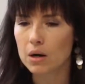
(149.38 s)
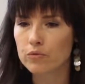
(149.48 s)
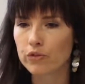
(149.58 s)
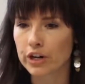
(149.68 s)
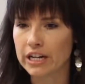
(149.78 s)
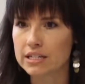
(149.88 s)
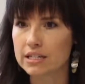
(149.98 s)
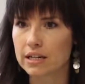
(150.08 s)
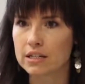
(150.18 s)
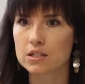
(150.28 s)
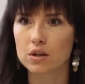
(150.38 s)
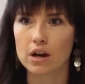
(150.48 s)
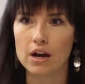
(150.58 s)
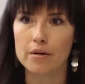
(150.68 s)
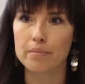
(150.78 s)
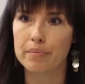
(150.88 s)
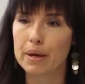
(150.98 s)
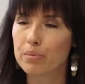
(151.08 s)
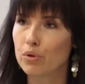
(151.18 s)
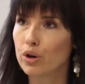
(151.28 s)
For instance,
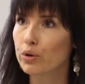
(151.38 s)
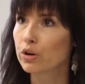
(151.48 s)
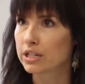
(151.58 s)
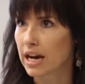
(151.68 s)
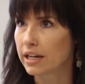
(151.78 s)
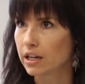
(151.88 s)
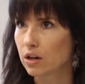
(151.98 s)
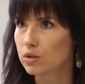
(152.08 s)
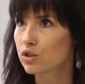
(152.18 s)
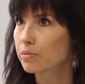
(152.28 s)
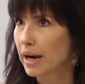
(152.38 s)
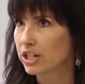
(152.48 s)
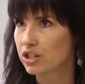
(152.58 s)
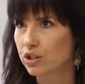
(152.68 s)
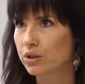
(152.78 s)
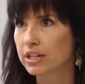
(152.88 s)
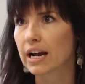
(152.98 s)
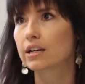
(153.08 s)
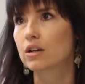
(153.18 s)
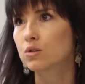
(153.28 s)
people who are diagnosed or patients who are
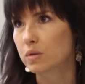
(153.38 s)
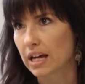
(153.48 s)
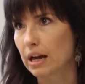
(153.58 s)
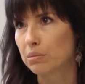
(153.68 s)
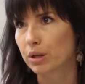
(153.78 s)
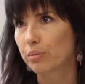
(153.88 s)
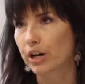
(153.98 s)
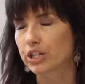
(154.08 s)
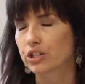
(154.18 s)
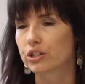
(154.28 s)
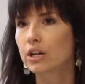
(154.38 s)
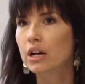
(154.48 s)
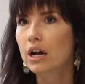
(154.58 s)
diagnosed with high blood pressure,